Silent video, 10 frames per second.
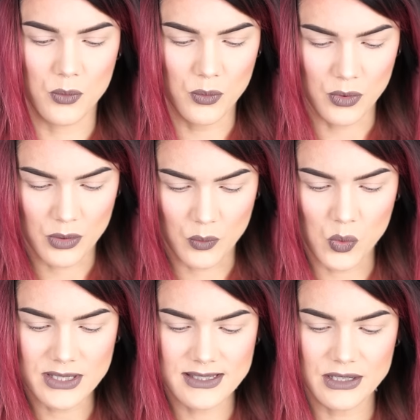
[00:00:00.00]
Ooh.
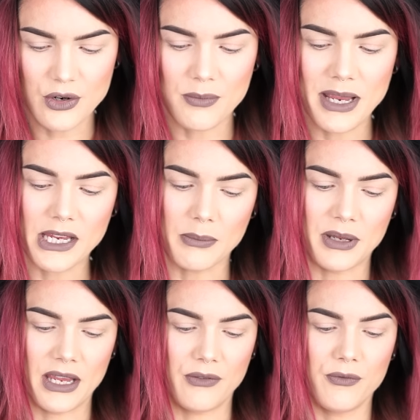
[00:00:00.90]
What's in your makeup
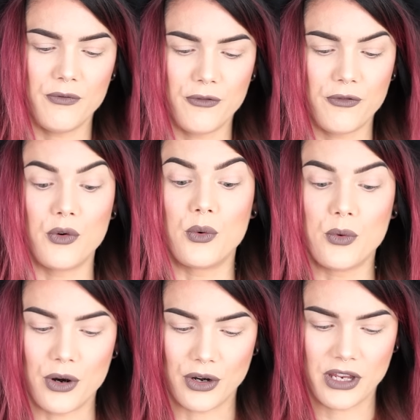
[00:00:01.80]
kit for
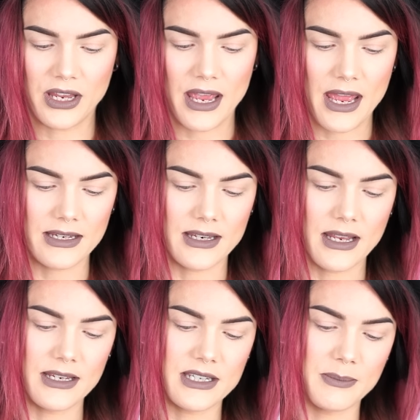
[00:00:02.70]
work, and
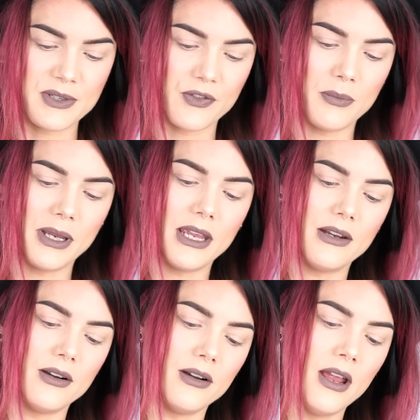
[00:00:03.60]
any tips for
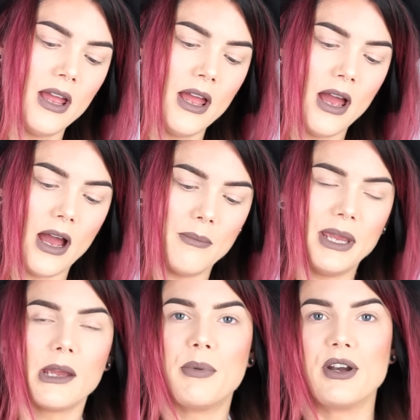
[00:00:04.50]
beginner
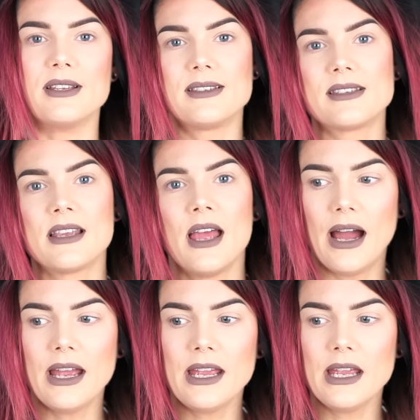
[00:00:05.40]
makeup artists?
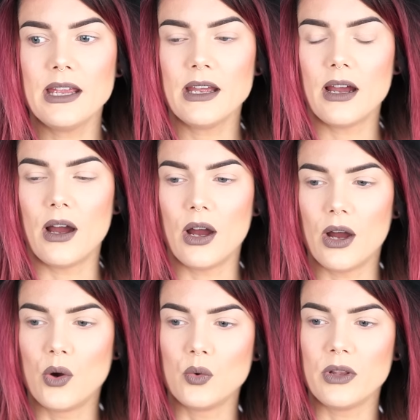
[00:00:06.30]
I
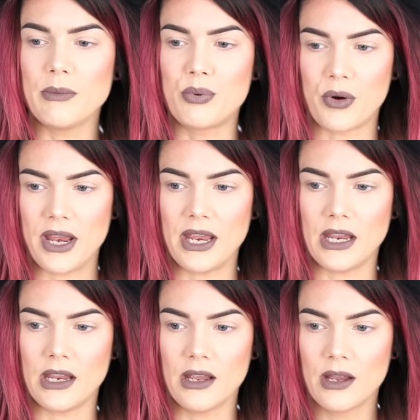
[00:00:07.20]
only
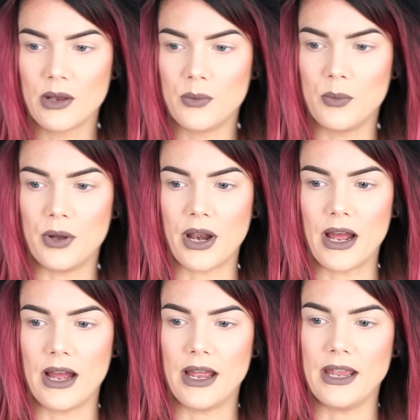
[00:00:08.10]
bring what
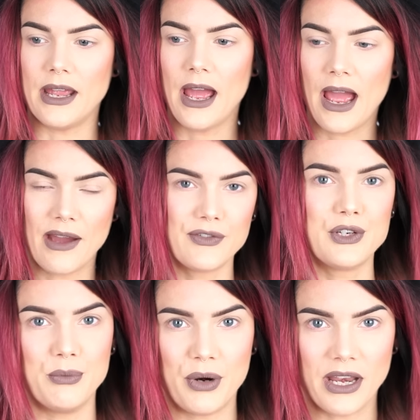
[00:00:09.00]
I have
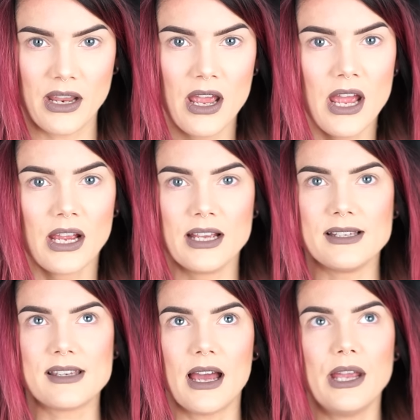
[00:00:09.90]
to bring,
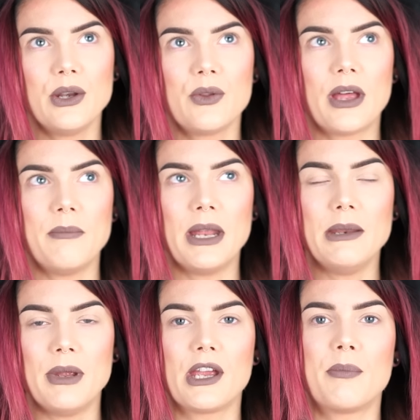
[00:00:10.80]
because I know that
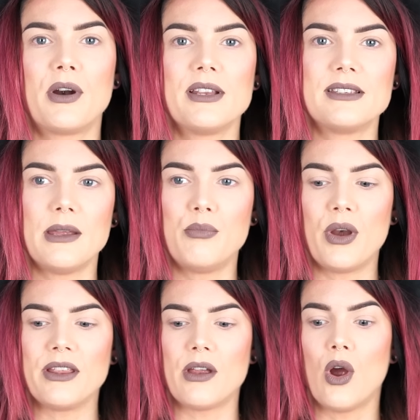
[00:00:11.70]
many makeup artists, they
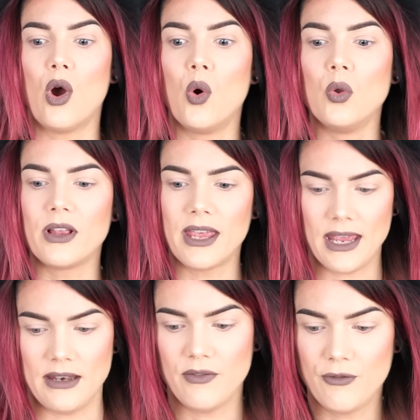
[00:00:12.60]
bring their whole
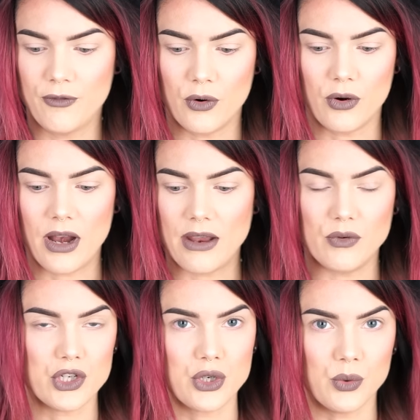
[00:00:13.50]
kit for
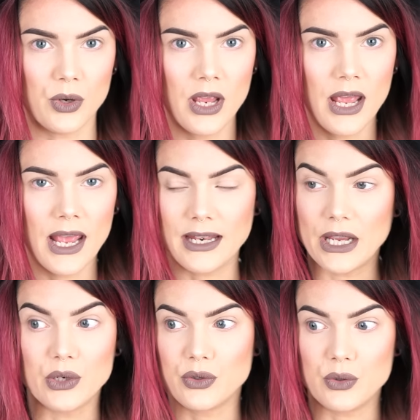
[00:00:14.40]
every shoot, and
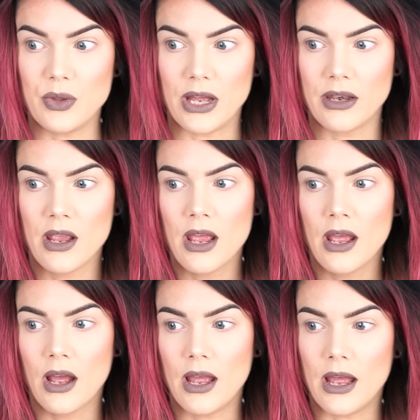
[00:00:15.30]
I don't do that.
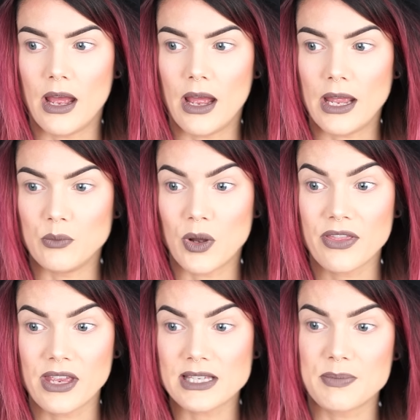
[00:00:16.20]
And one
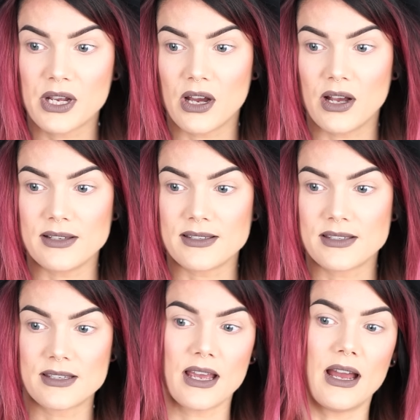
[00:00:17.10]
thing is
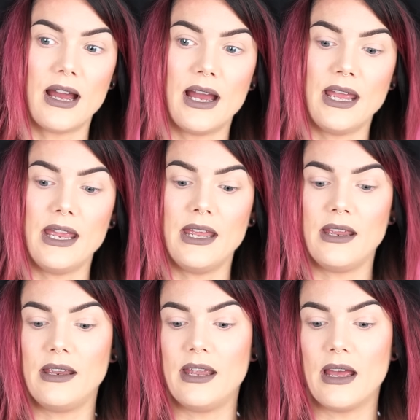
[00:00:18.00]
because
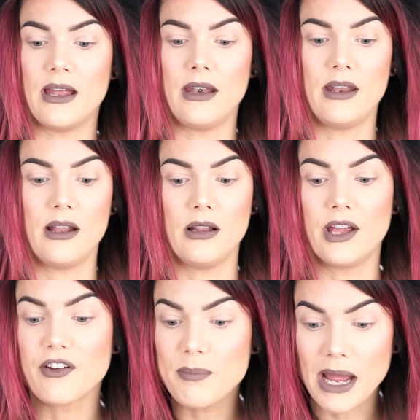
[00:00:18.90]
I get a
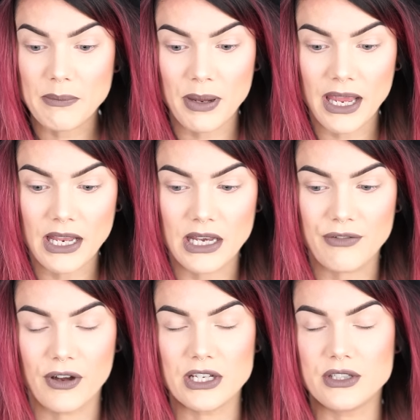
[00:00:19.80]
lot of back pain
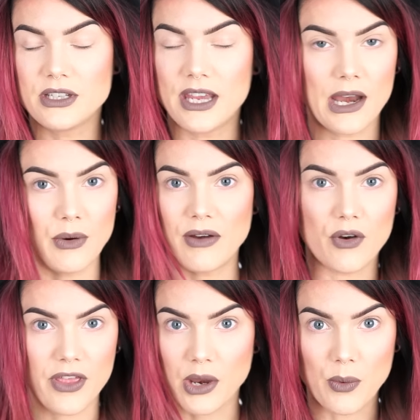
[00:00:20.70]
if I carry
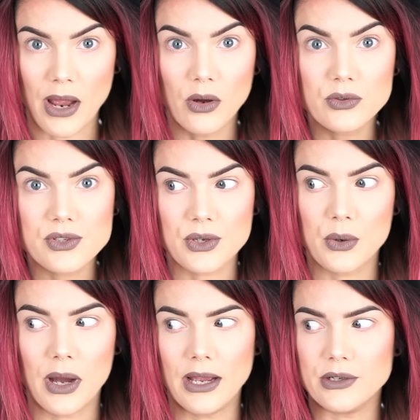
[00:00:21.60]
everything around,
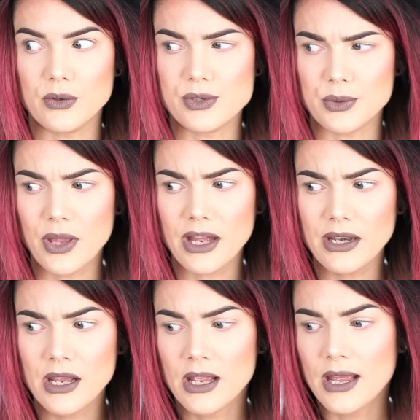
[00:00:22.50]
so I don't do
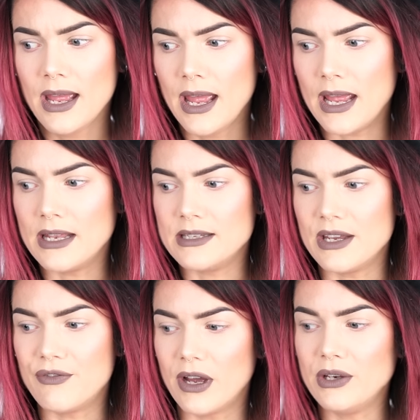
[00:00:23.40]
that. And
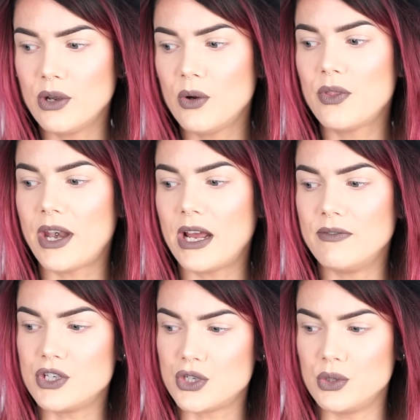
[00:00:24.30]
if I know that I
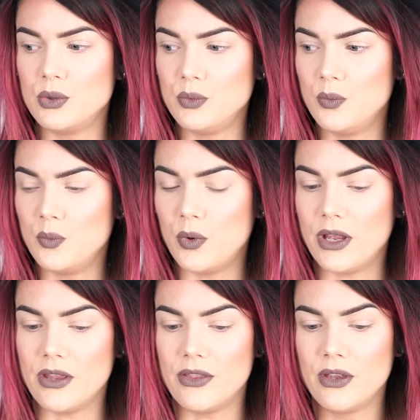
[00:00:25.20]
have a shoot
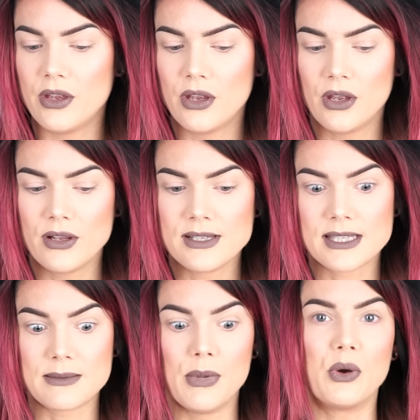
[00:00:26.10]
with
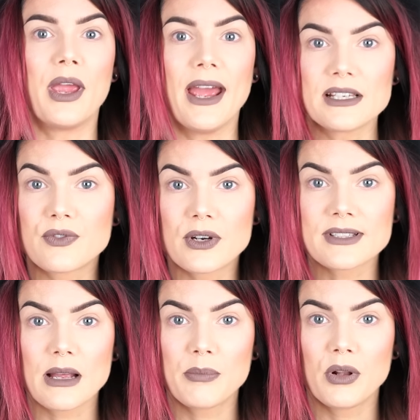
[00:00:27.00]
smoky eyes, for
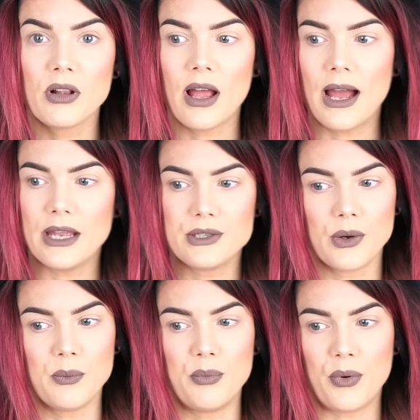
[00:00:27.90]
example, I
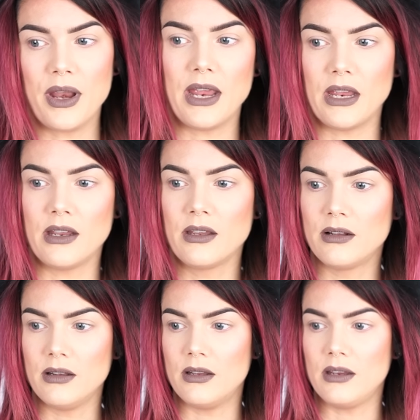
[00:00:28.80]
don't bring
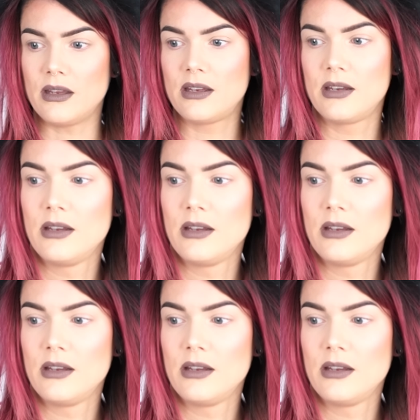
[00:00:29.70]
like